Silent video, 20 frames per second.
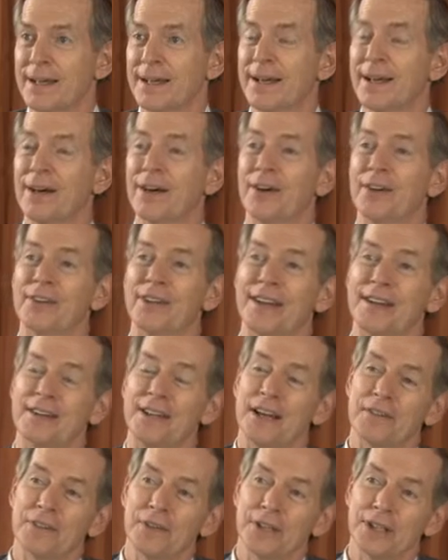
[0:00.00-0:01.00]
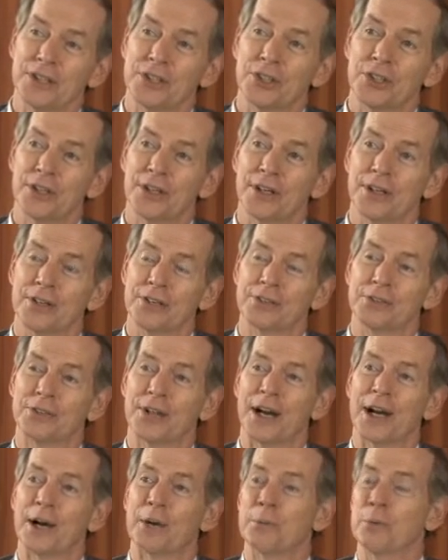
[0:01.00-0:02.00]
Their definition of
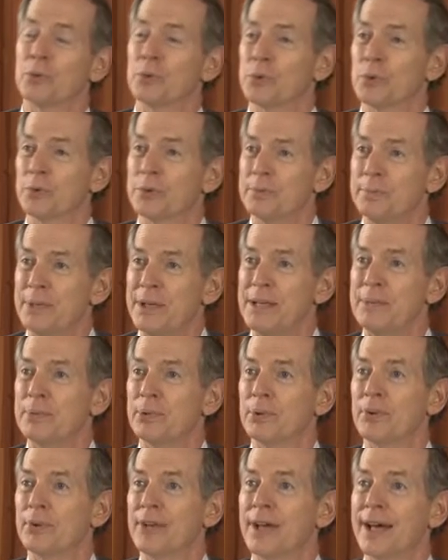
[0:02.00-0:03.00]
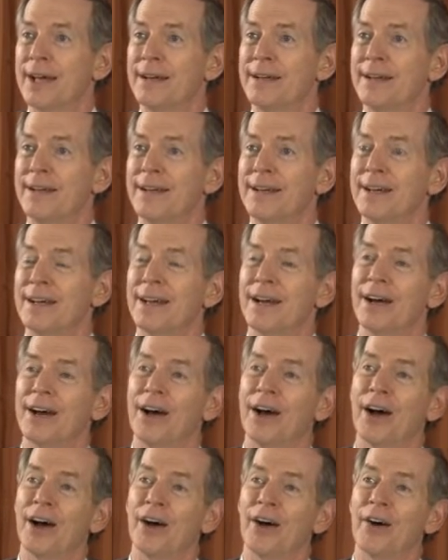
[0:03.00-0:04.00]
undesirables was people that
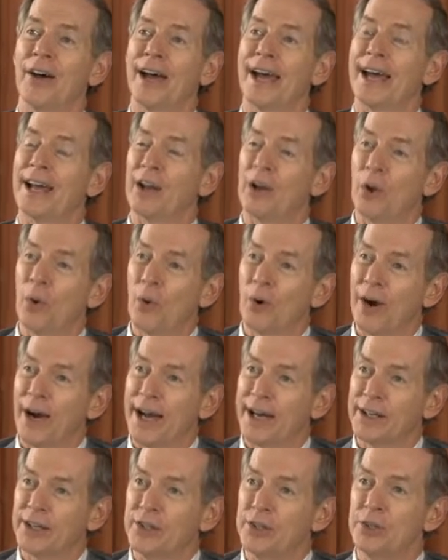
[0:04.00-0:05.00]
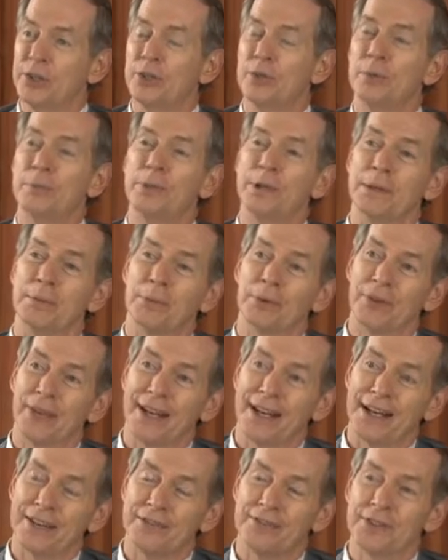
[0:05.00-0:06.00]
had lower IQ, people
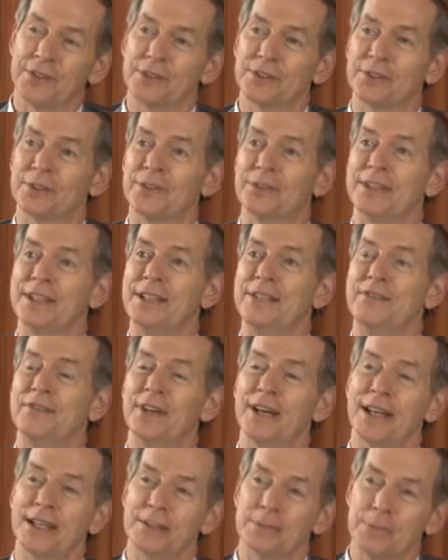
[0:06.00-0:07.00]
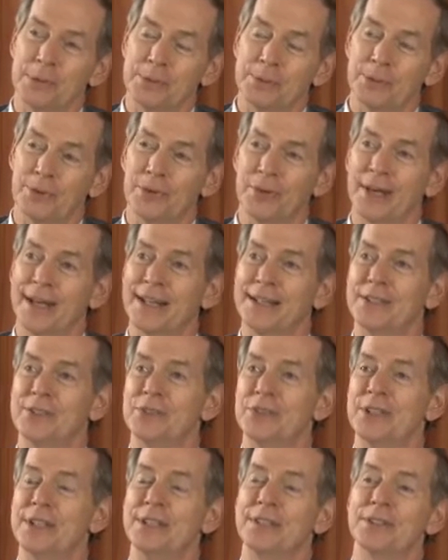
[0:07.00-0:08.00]
that had physical defects, people who had
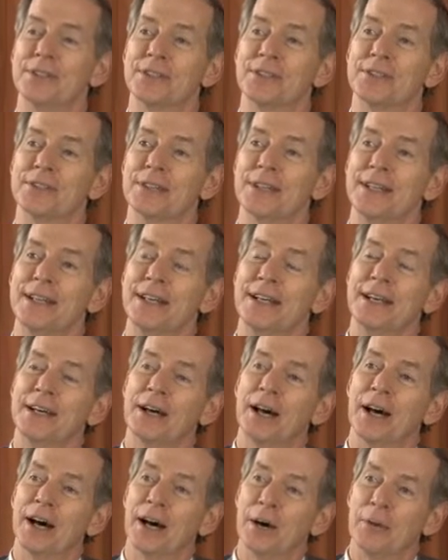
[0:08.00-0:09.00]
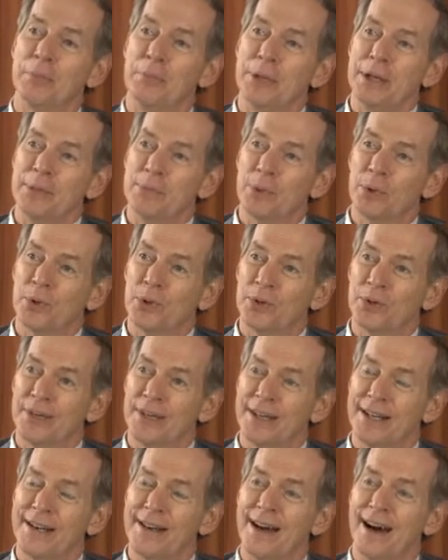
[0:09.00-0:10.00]
diseases, people who
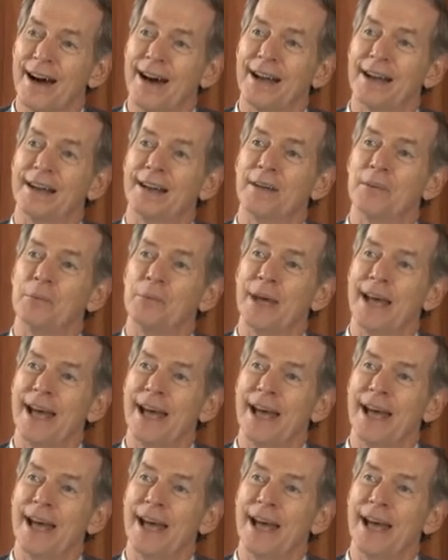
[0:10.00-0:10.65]
did not